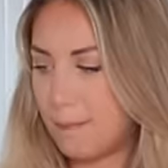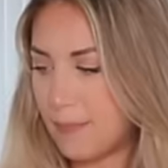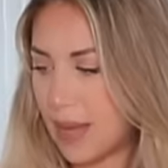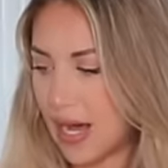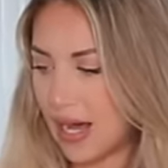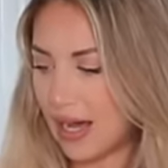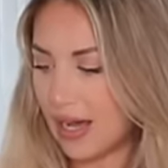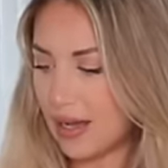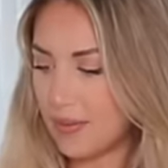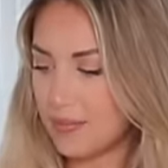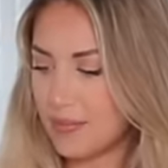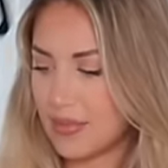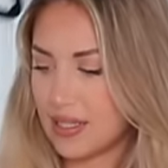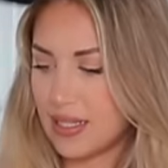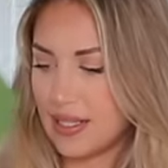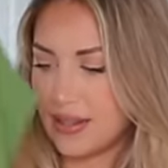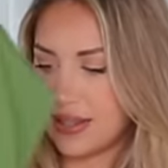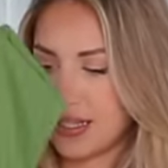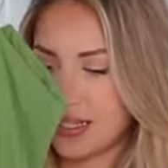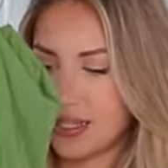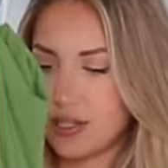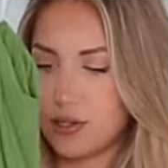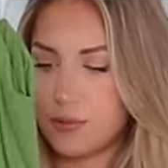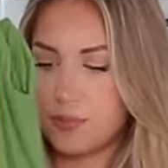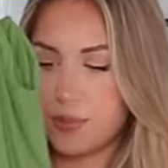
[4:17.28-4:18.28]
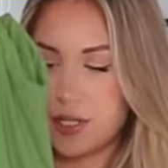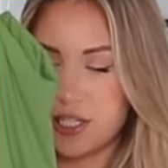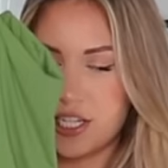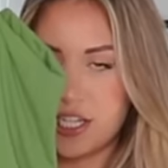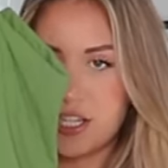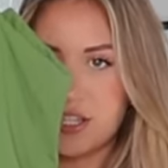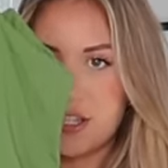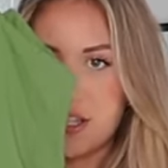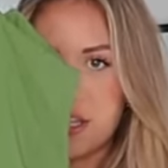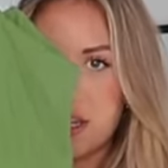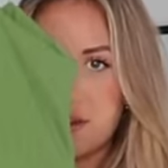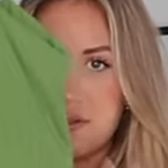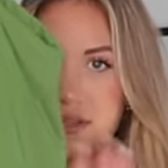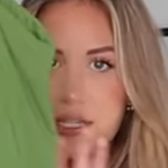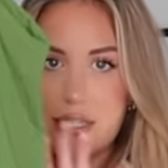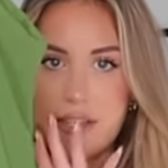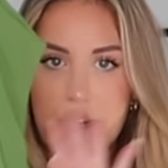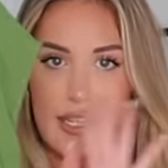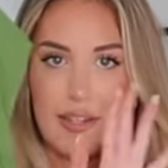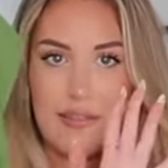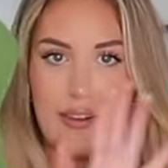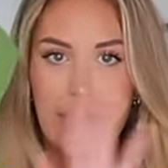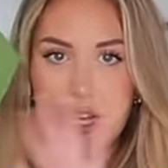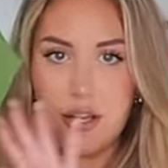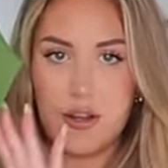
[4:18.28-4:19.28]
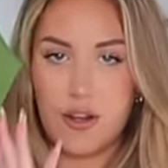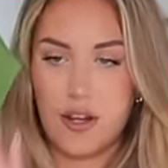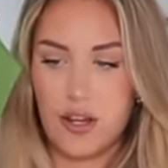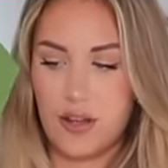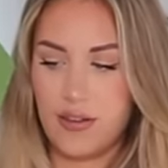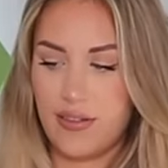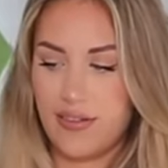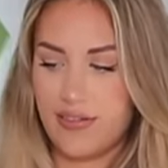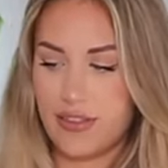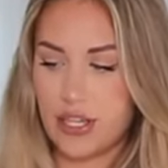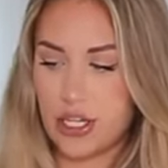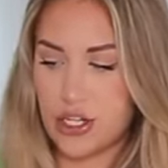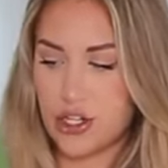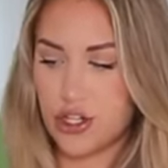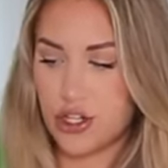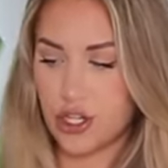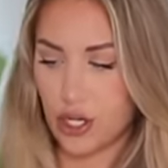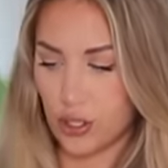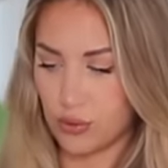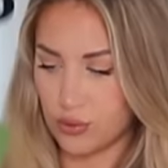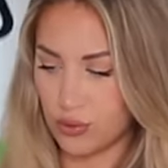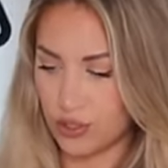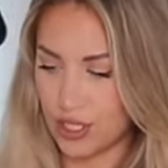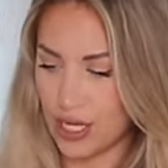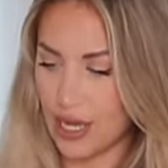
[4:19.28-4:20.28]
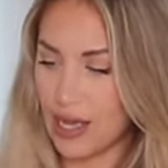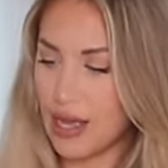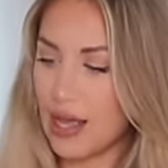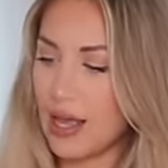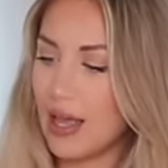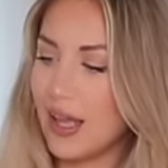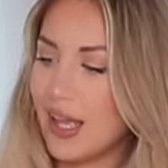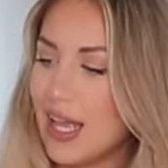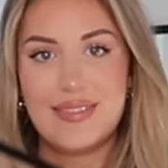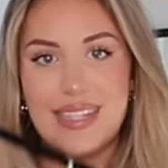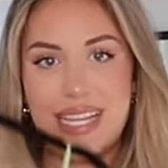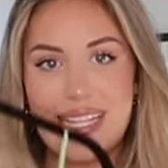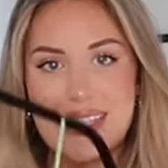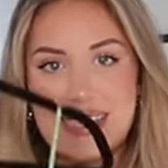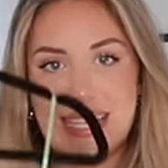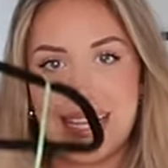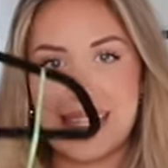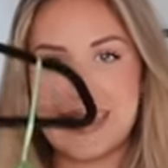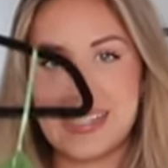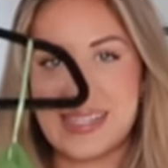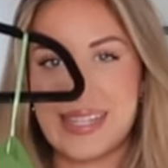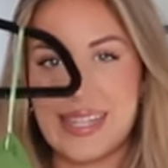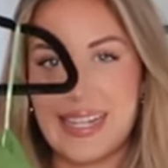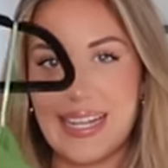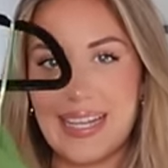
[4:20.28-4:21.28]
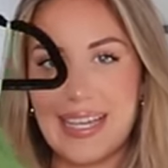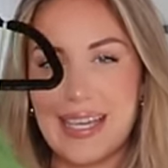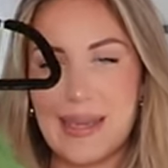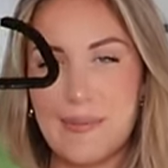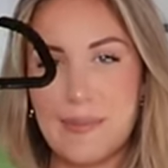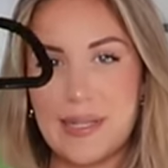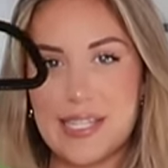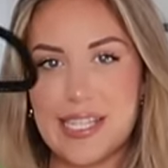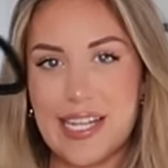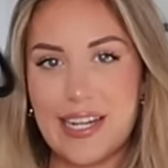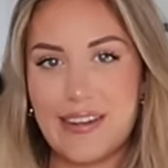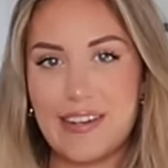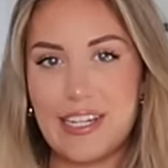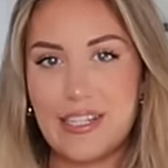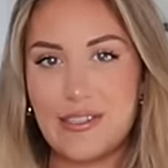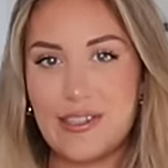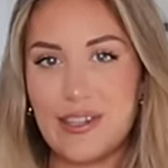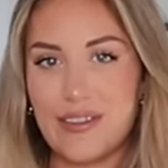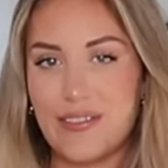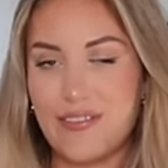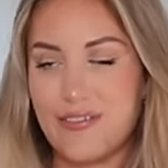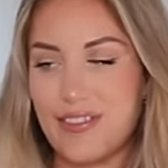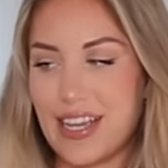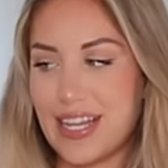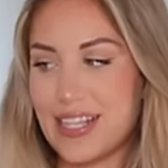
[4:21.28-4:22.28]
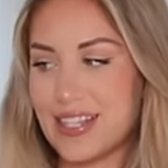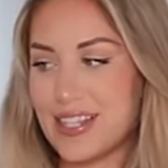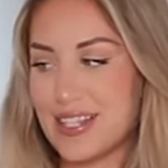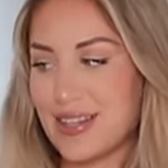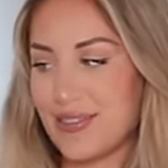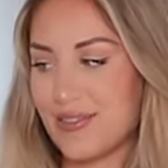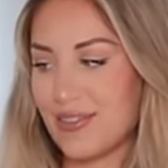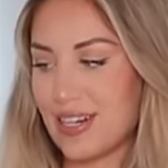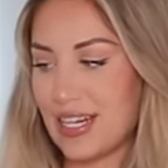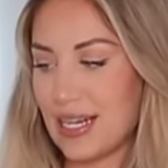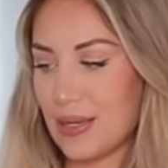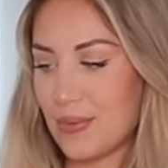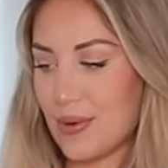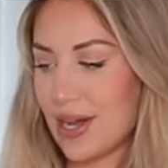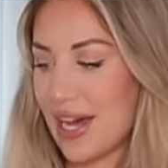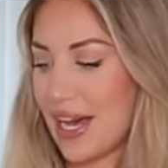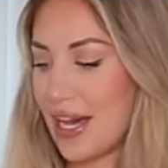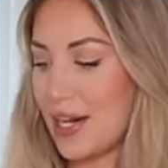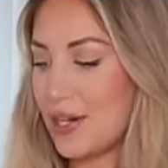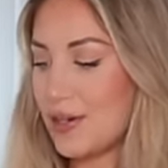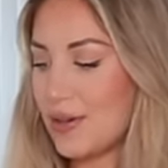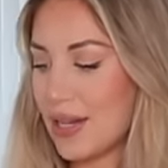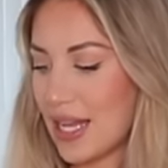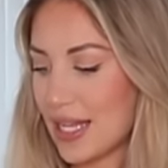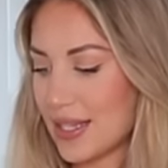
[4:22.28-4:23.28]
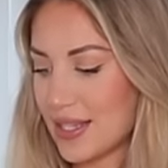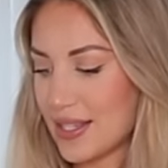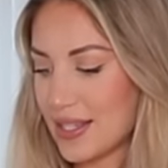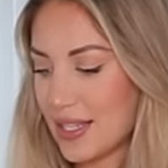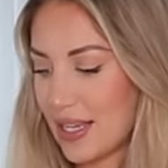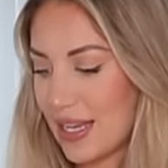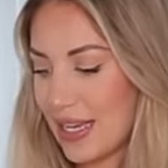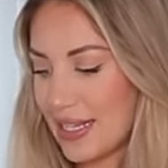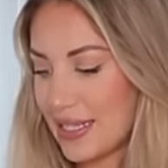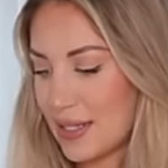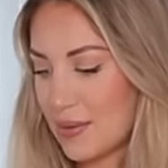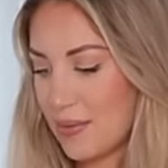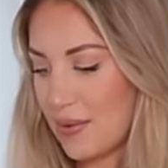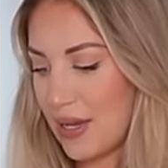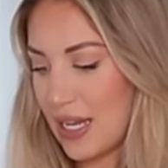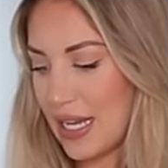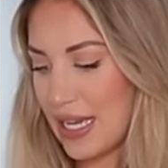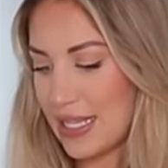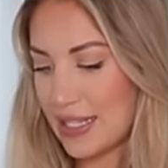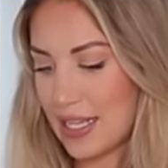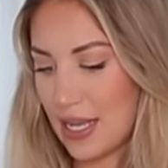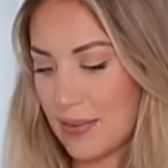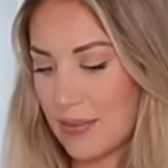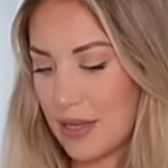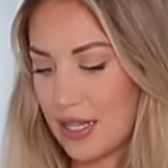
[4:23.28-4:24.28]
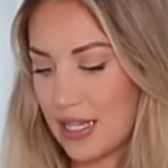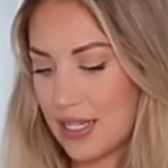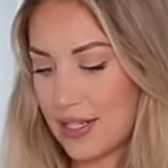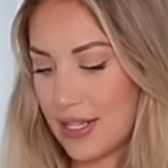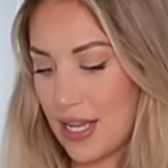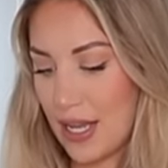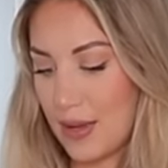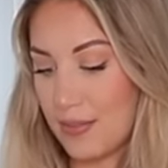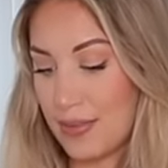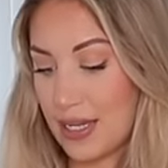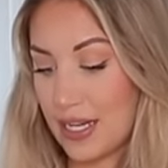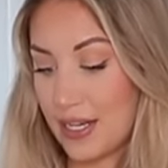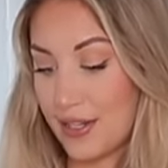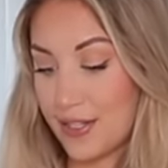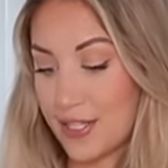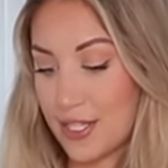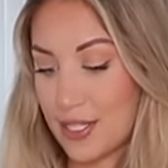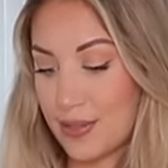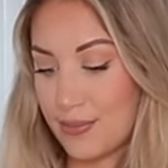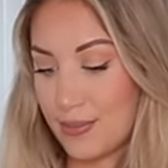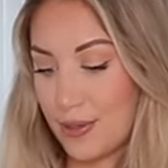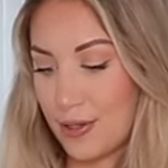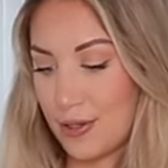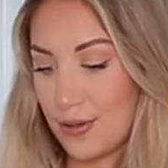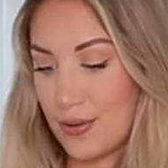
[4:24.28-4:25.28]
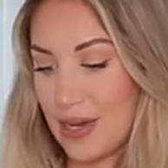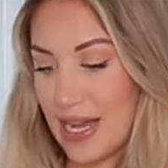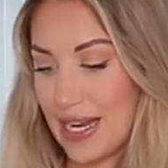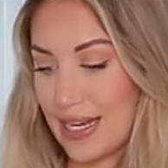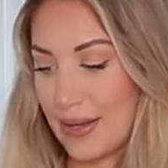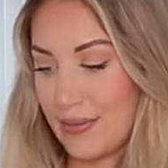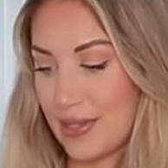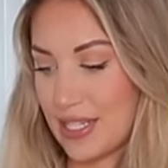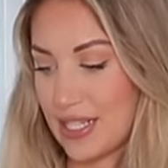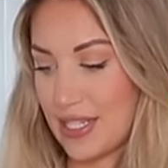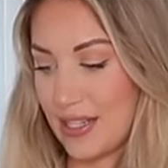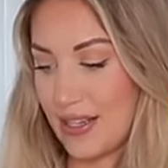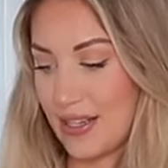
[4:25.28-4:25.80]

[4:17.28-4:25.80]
but this little bodysuit is kind of like off the shoulder. It's that slinky material that fits really well. And sizing wise, I picked this up in a small and it was